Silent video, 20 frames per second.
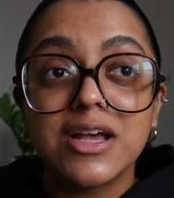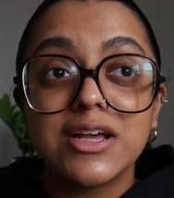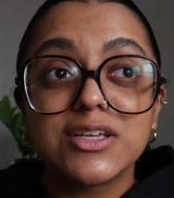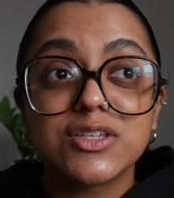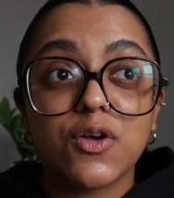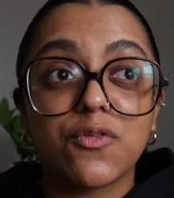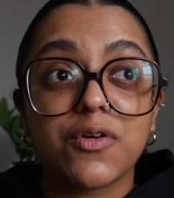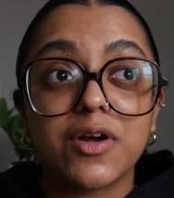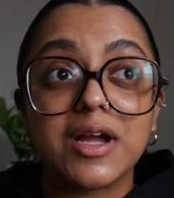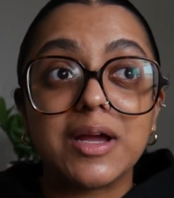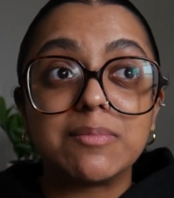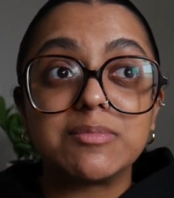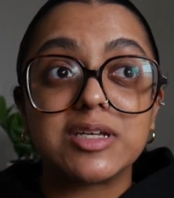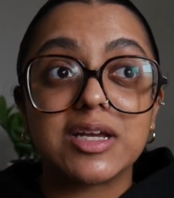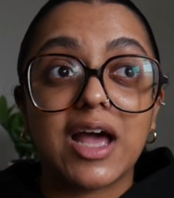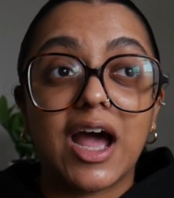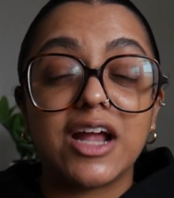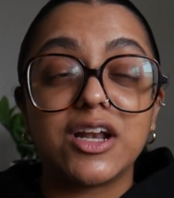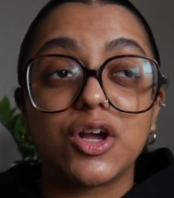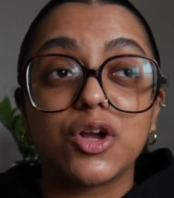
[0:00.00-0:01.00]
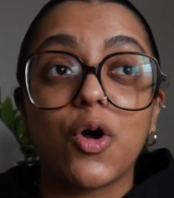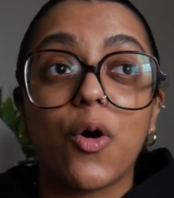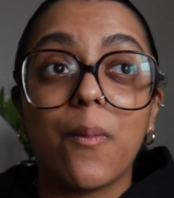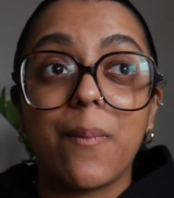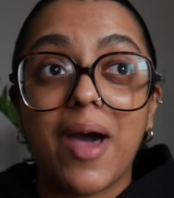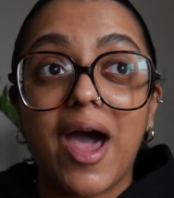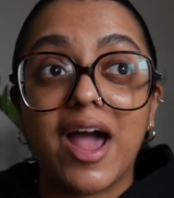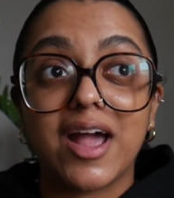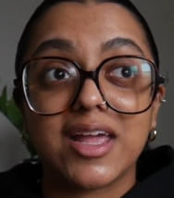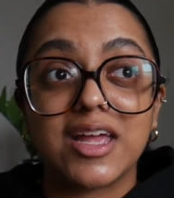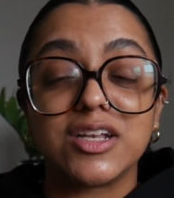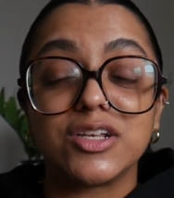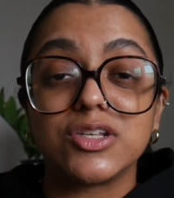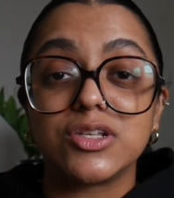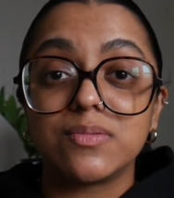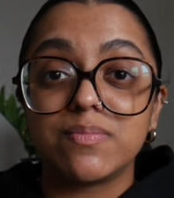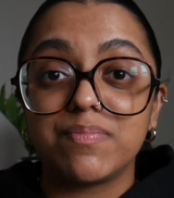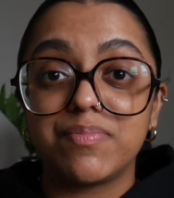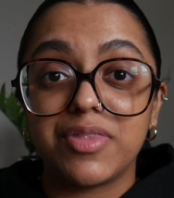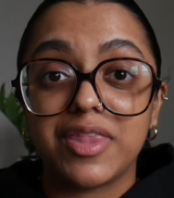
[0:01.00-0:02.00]
So for him to kind of go back and
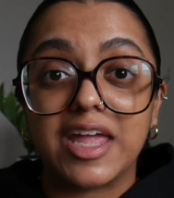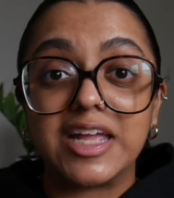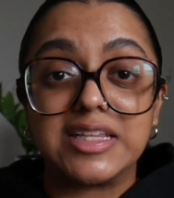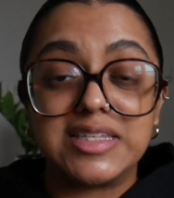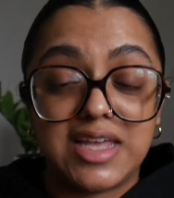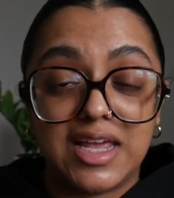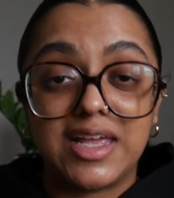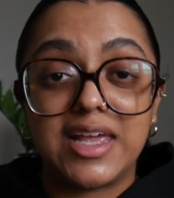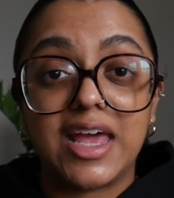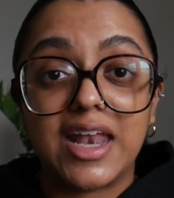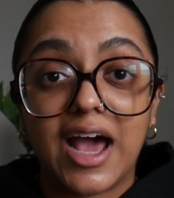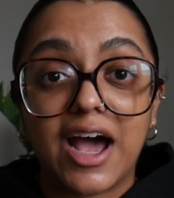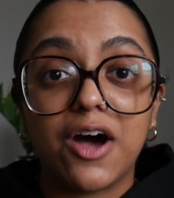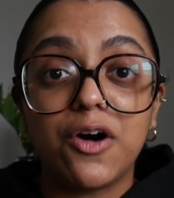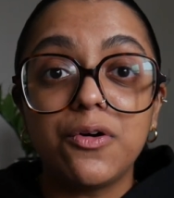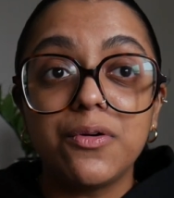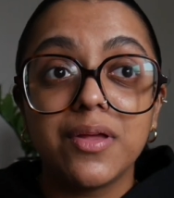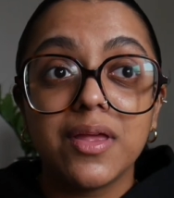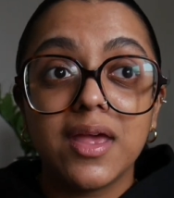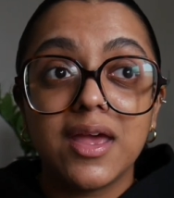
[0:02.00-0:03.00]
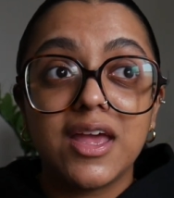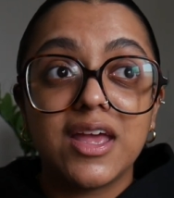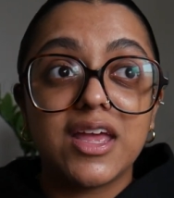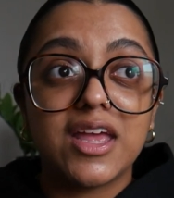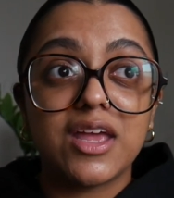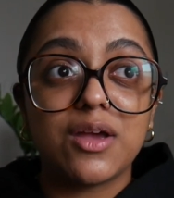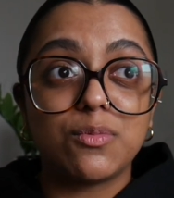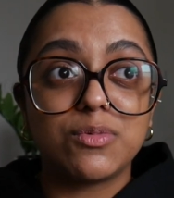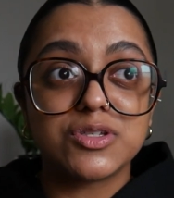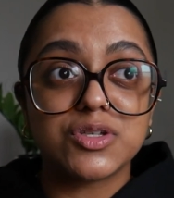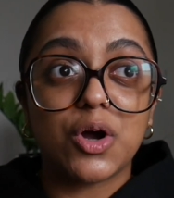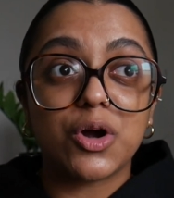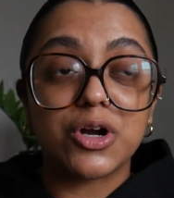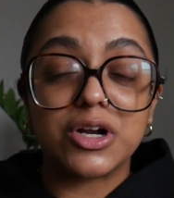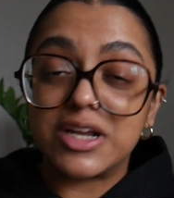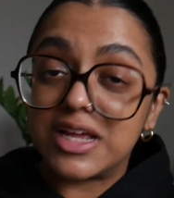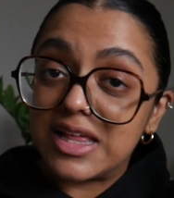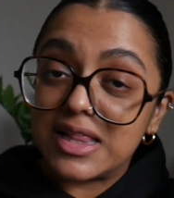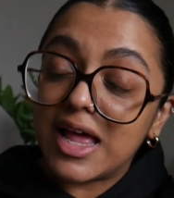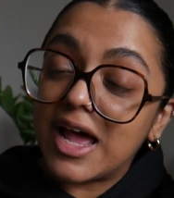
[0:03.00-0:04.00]
like take it out, it was
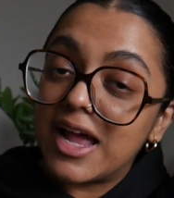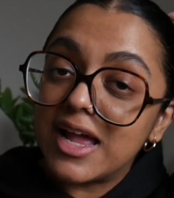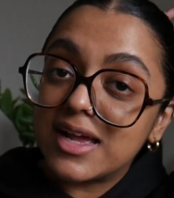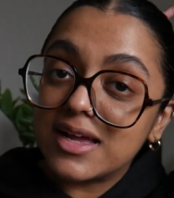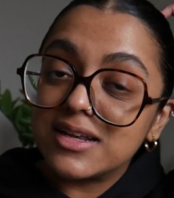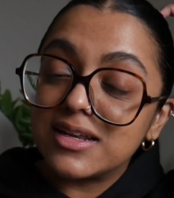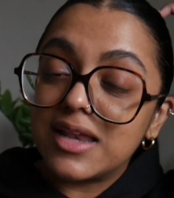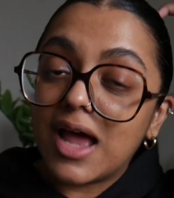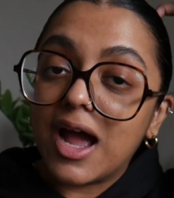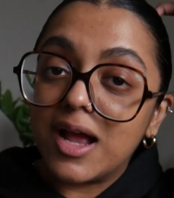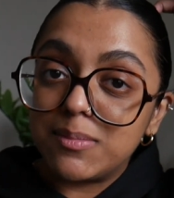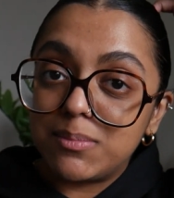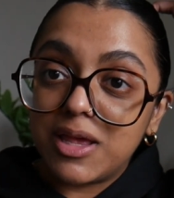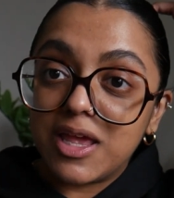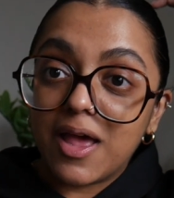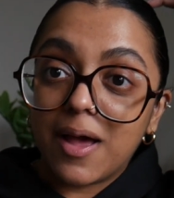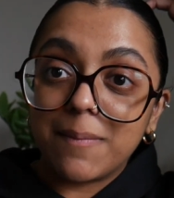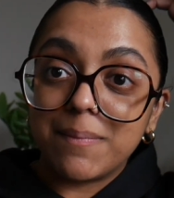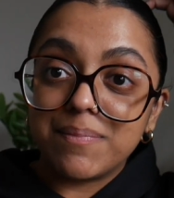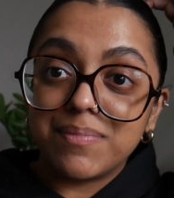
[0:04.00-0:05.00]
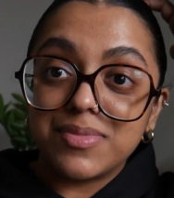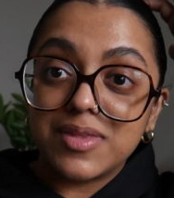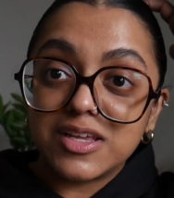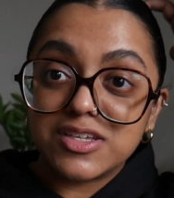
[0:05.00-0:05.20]
already like 9 p.m.